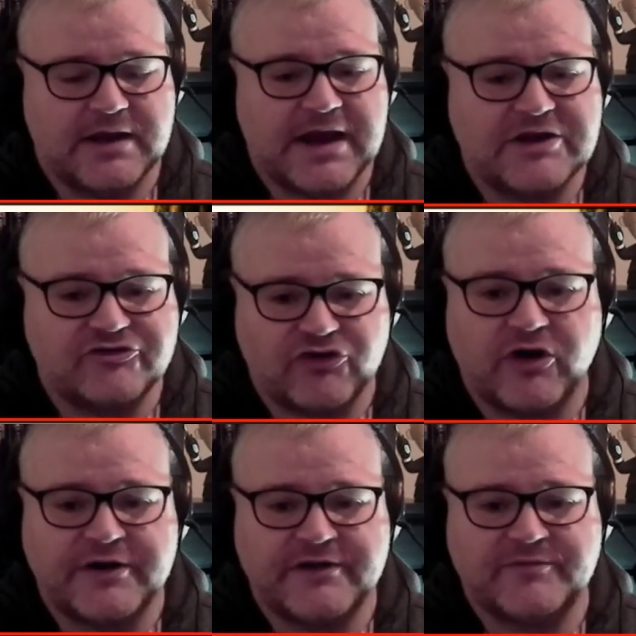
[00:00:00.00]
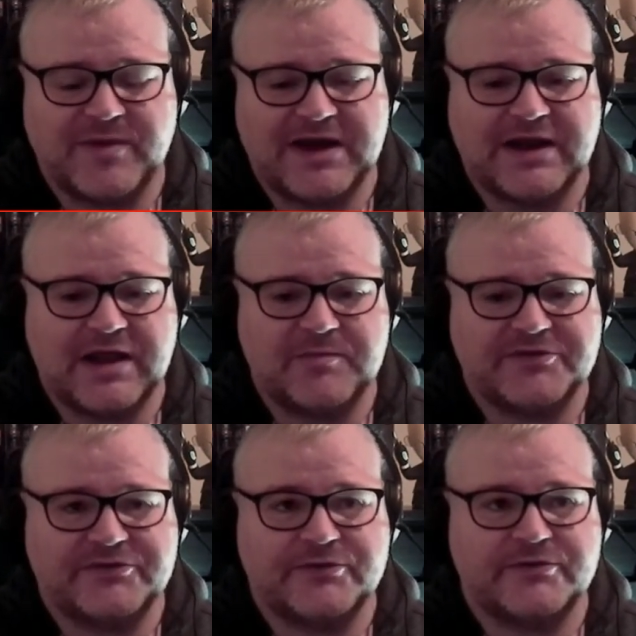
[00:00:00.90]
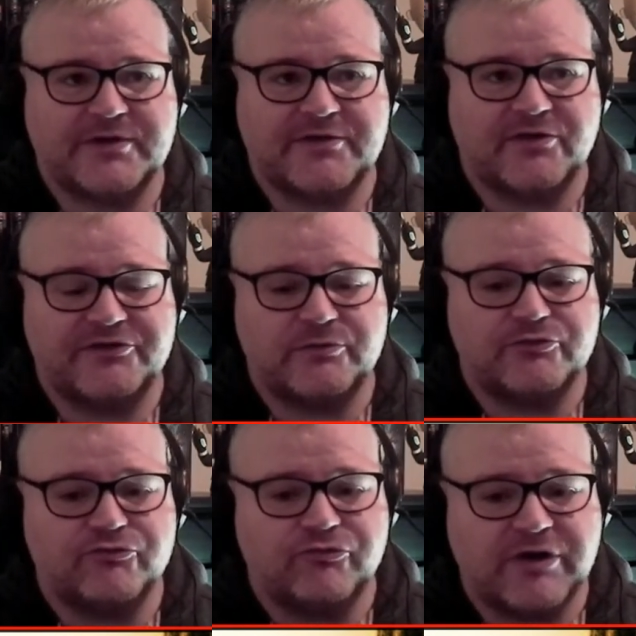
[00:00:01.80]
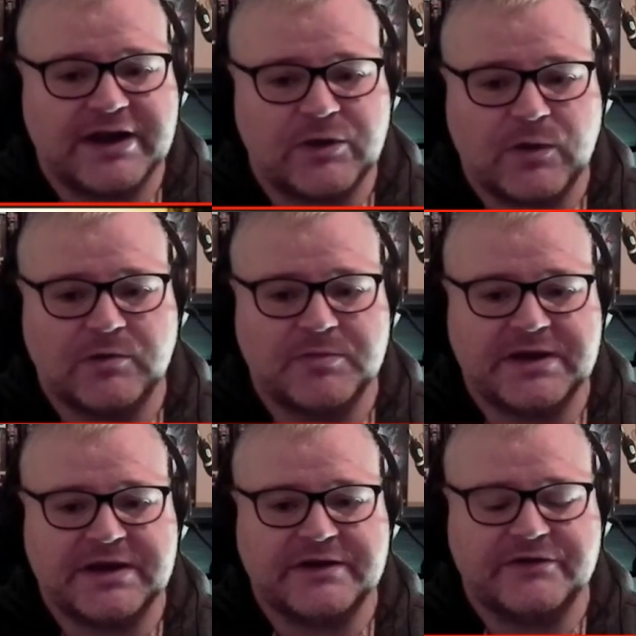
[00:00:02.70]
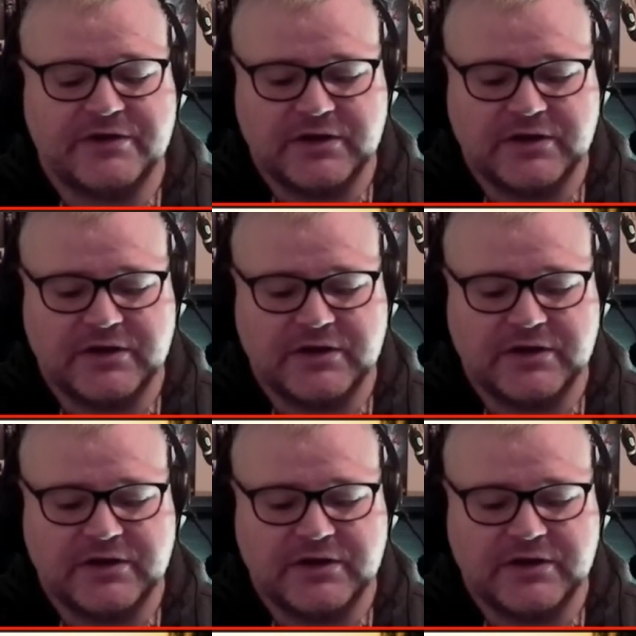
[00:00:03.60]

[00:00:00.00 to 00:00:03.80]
enjoyed this pilot episode. I thought it was really well made.